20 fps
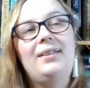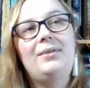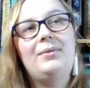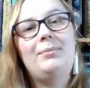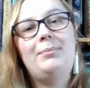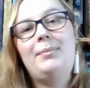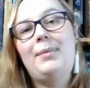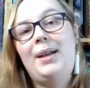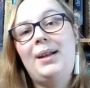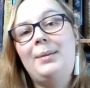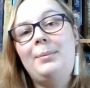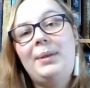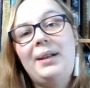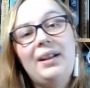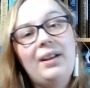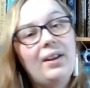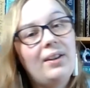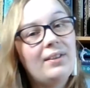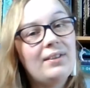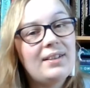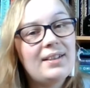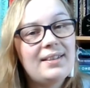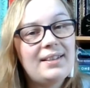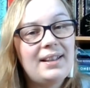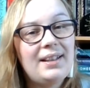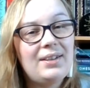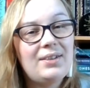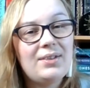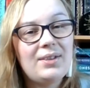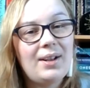maybe going to
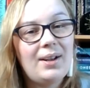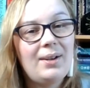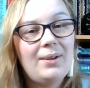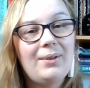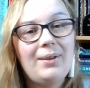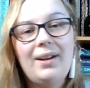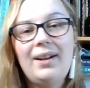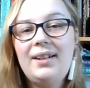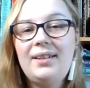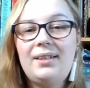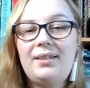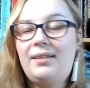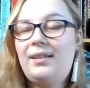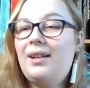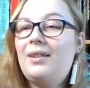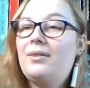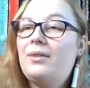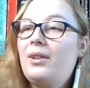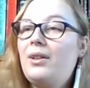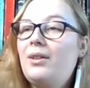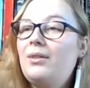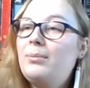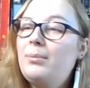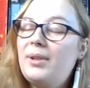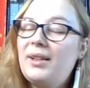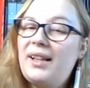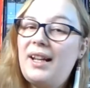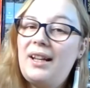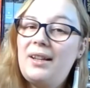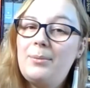see a show. I don't have a lot of
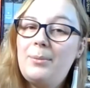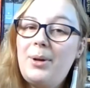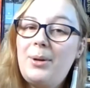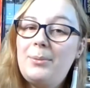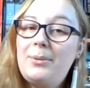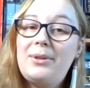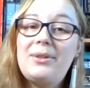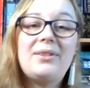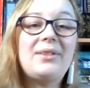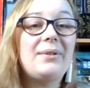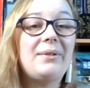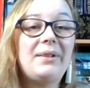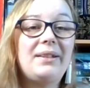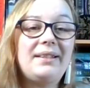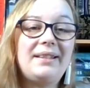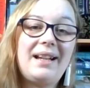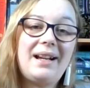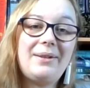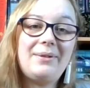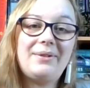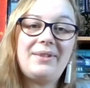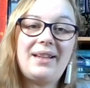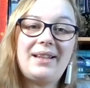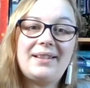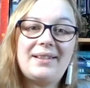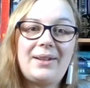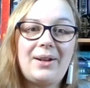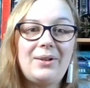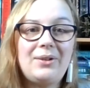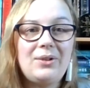money at the moment, so I doubt that's
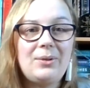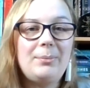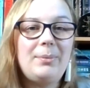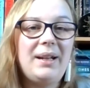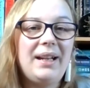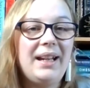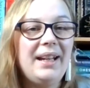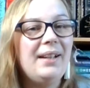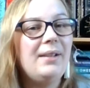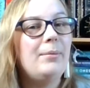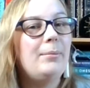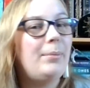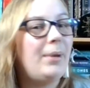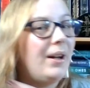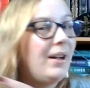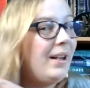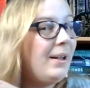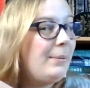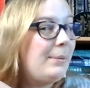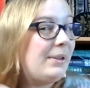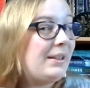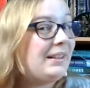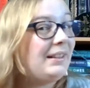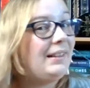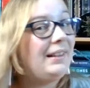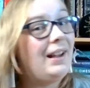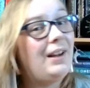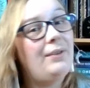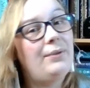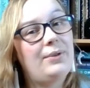going to be it, but I would
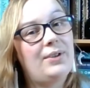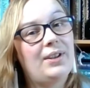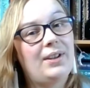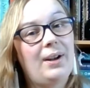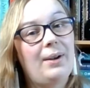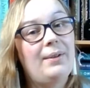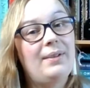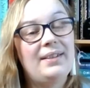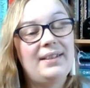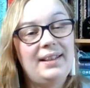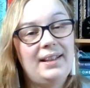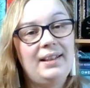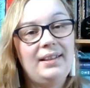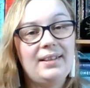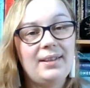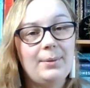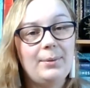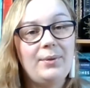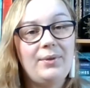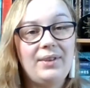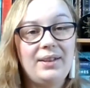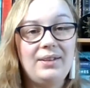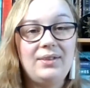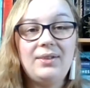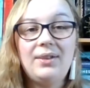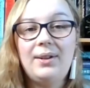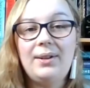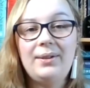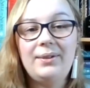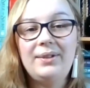love to go and see some of these
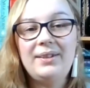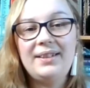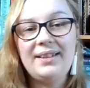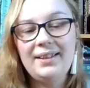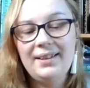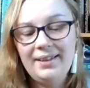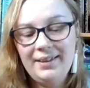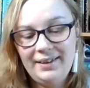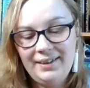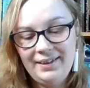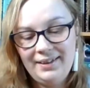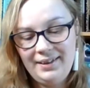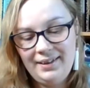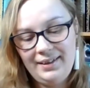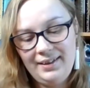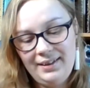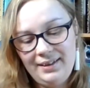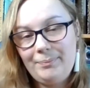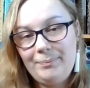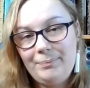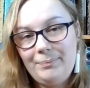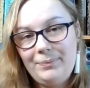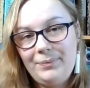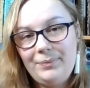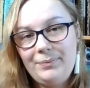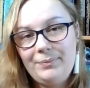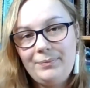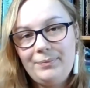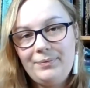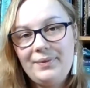shows.
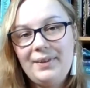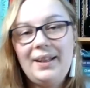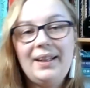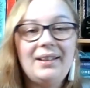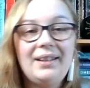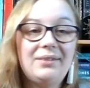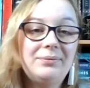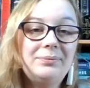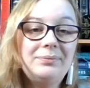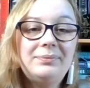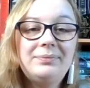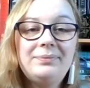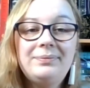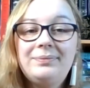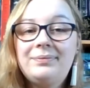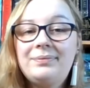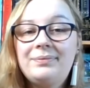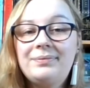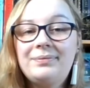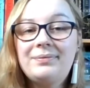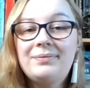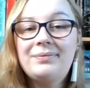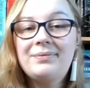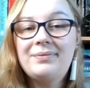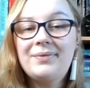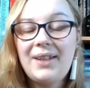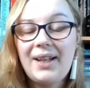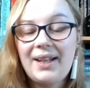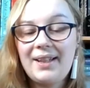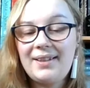Yeah,
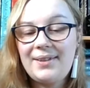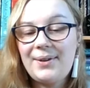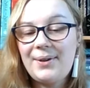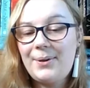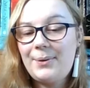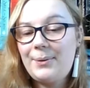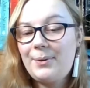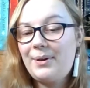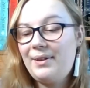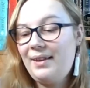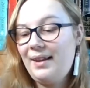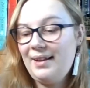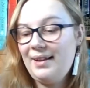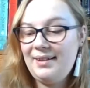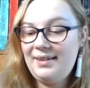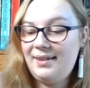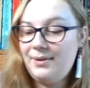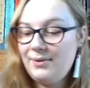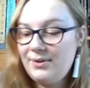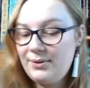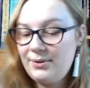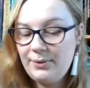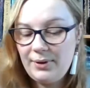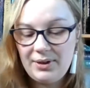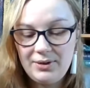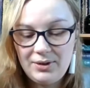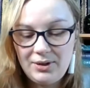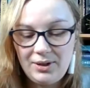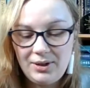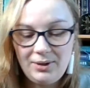so that sounds
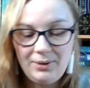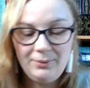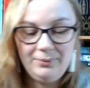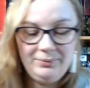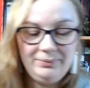fun too.